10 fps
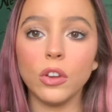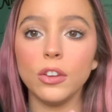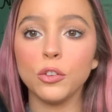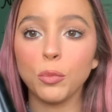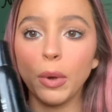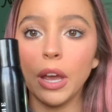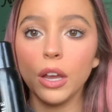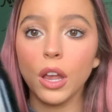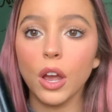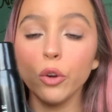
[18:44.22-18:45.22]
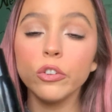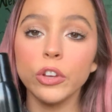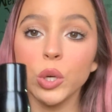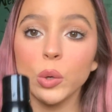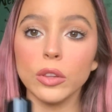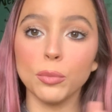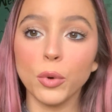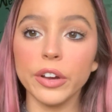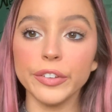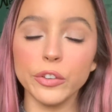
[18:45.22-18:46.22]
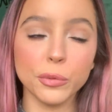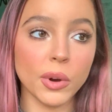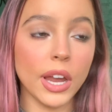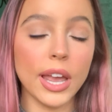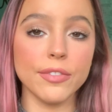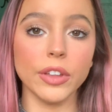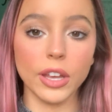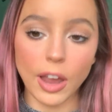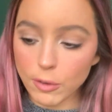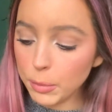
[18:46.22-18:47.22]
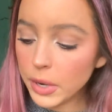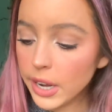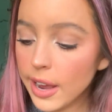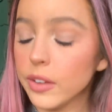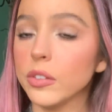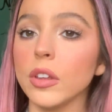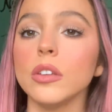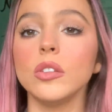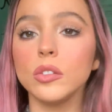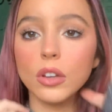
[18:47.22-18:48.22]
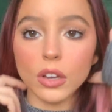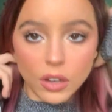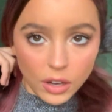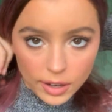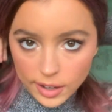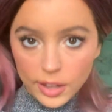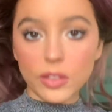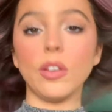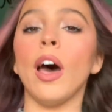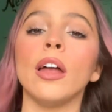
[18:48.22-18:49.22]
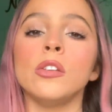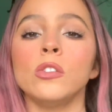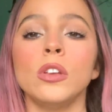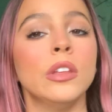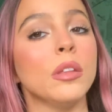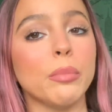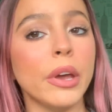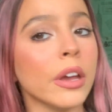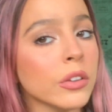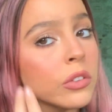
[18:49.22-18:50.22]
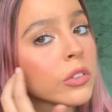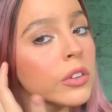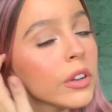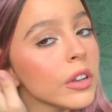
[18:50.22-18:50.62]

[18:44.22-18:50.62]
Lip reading: is my go-to, the Morphe spray. I feel like everybody has this. It's honestly the best.